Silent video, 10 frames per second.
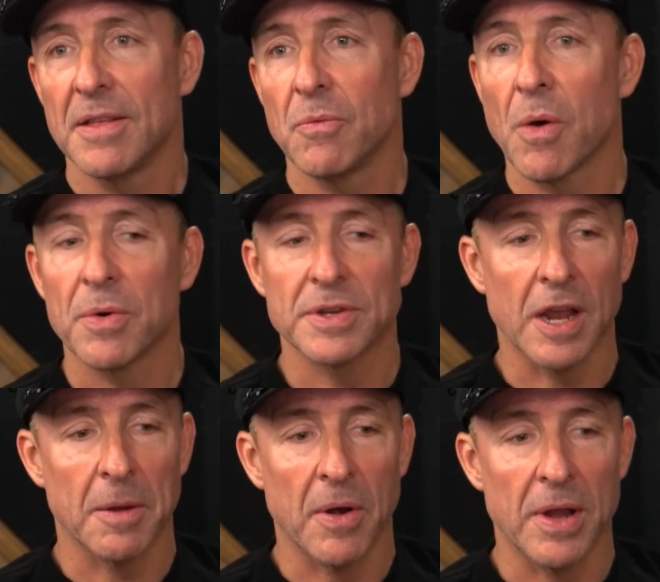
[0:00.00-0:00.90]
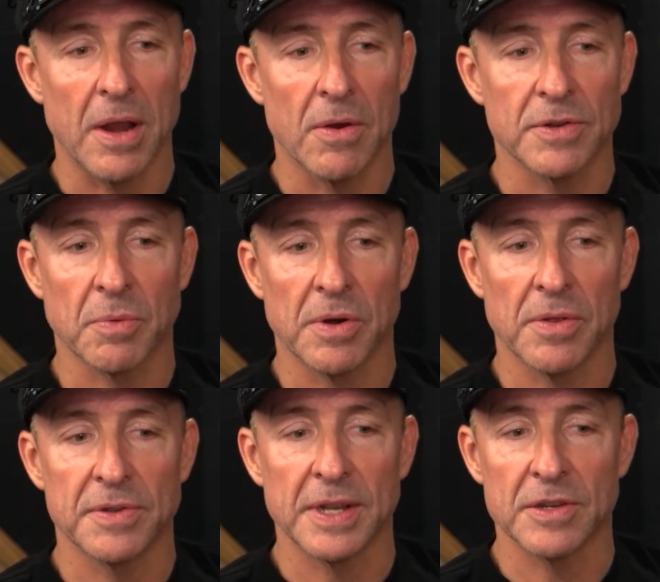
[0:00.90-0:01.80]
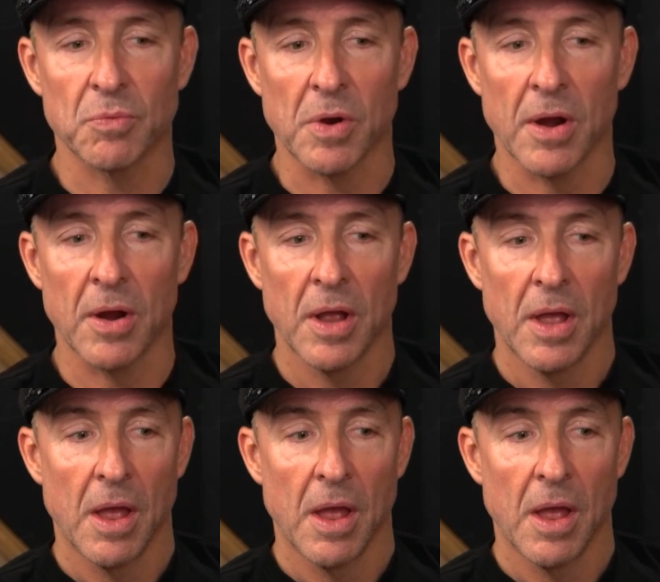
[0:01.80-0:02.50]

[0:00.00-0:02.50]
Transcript: What we're talking about here is one of those things where